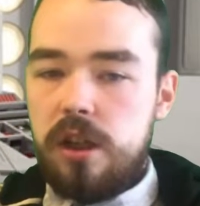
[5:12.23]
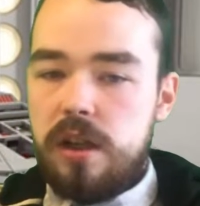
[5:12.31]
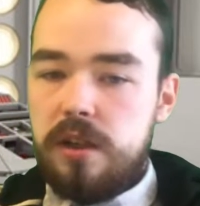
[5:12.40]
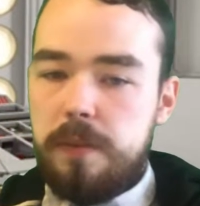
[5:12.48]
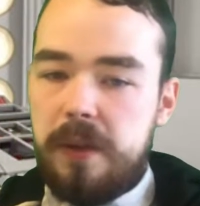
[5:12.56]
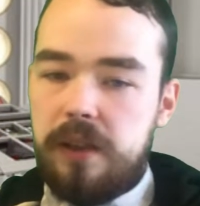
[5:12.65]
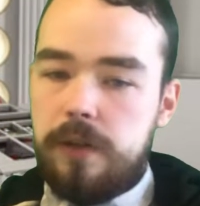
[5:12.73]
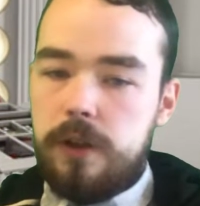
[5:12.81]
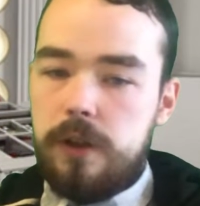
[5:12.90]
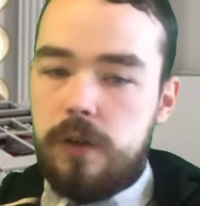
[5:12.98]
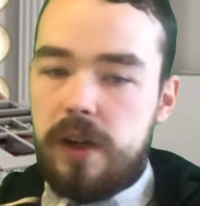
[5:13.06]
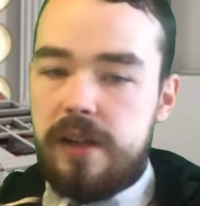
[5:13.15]
And speaking
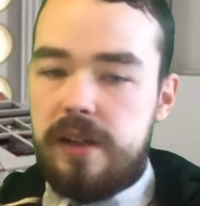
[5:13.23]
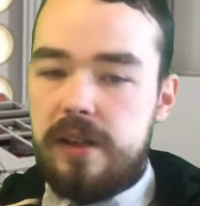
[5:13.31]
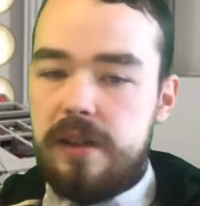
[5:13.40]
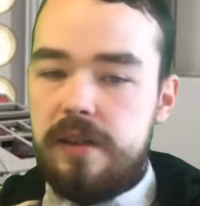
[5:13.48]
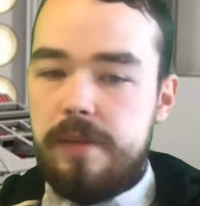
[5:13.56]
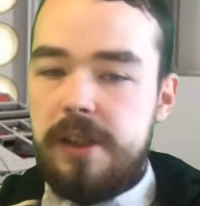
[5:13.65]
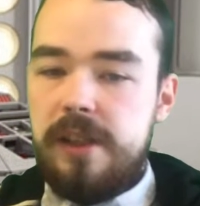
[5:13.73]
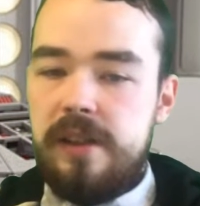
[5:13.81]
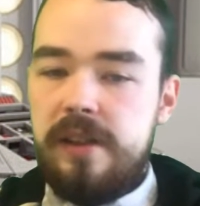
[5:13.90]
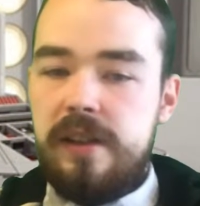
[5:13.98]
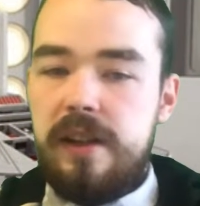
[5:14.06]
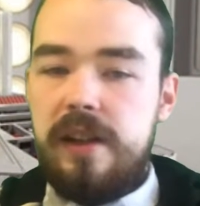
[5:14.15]
of new ideas, I
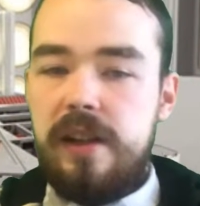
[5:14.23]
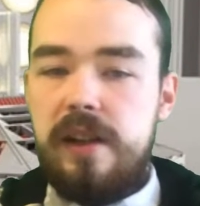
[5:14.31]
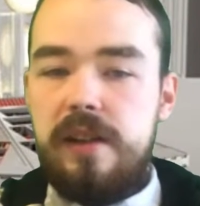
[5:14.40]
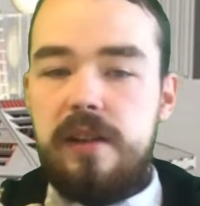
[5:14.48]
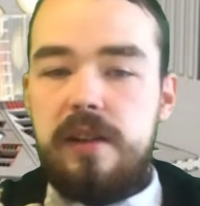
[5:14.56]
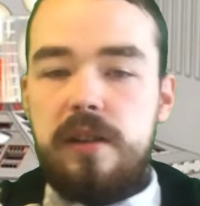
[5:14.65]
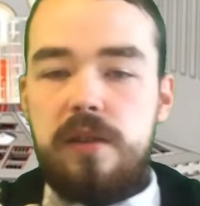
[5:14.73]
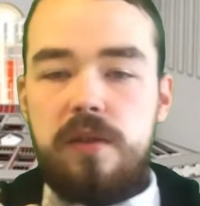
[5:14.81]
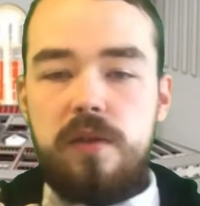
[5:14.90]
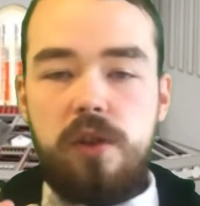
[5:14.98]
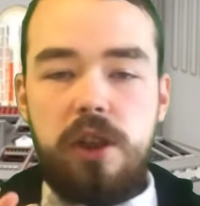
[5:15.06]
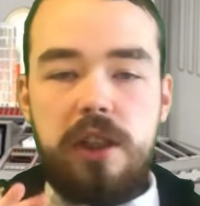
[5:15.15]
mean,
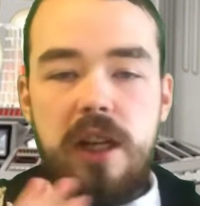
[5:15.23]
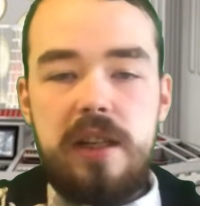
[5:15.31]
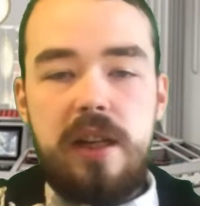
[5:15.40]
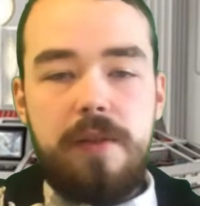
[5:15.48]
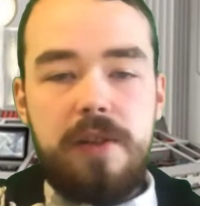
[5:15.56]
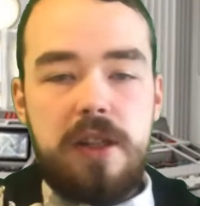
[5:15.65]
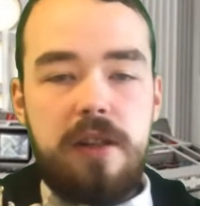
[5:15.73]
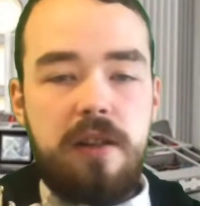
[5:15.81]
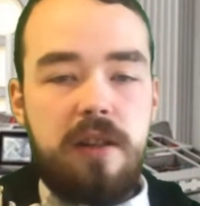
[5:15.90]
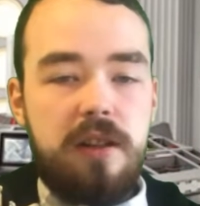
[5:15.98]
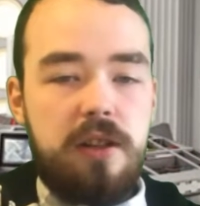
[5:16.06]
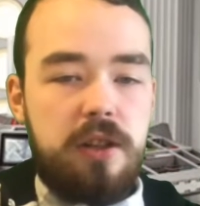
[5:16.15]
you can't have a
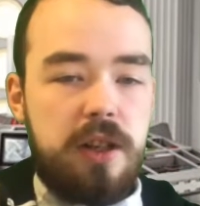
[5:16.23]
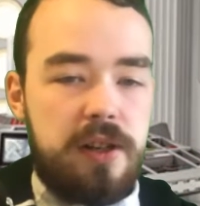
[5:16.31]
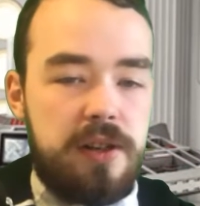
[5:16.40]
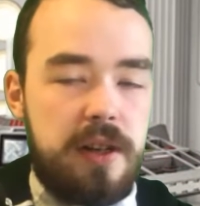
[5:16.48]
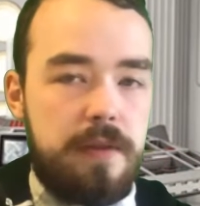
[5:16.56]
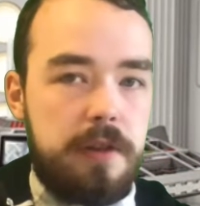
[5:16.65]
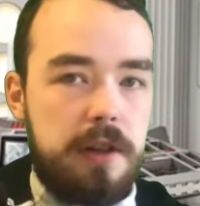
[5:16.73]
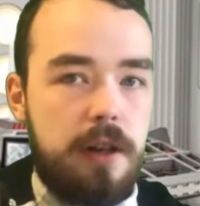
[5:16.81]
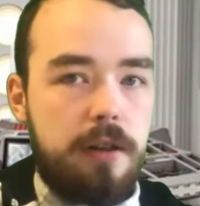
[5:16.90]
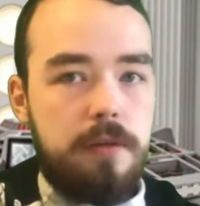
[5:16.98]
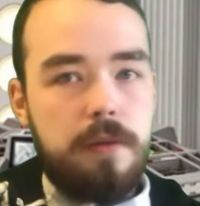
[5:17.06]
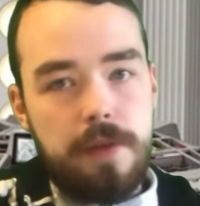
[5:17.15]

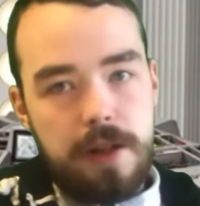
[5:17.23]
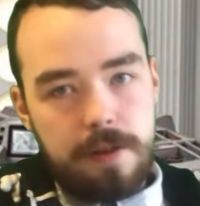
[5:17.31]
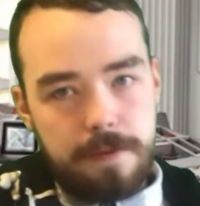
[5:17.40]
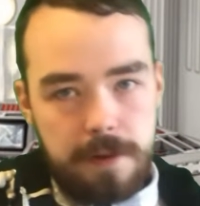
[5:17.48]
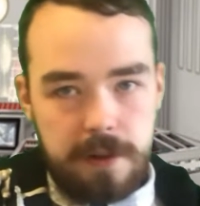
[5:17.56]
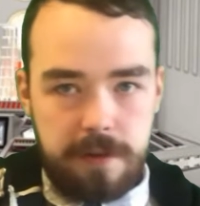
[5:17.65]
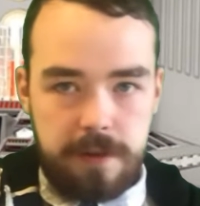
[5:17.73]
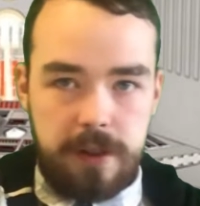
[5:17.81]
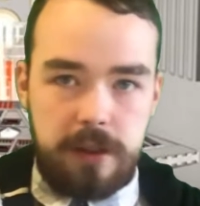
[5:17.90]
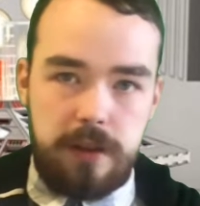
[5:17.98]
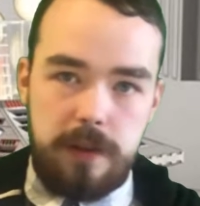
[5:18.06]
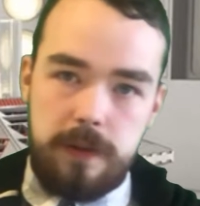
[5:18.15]
doctor without a bit
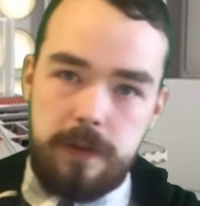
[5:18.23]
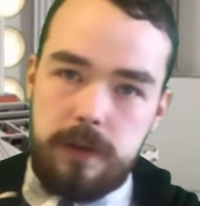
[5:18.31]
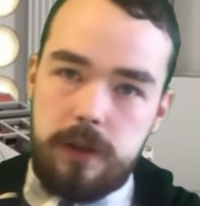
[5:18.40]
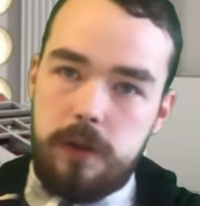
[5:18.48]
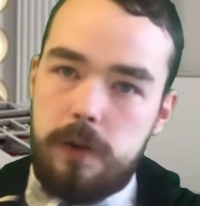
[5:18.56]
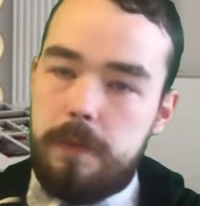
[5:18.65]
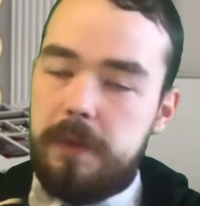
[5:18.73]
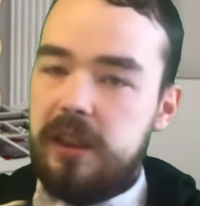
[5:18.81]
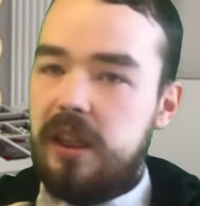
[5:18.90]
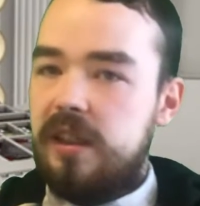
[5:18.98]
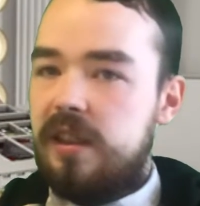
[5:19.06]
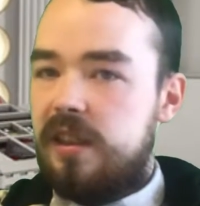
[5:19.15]
if you go up
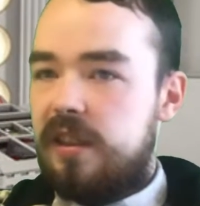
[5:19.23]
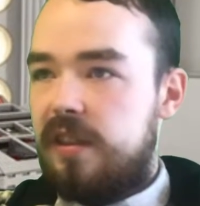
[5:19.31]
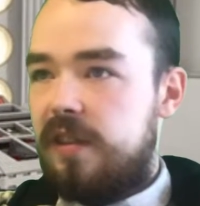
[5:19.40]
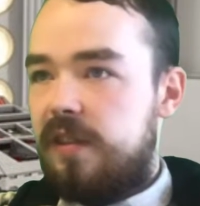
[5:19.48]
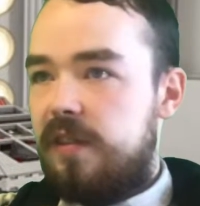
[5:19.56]
against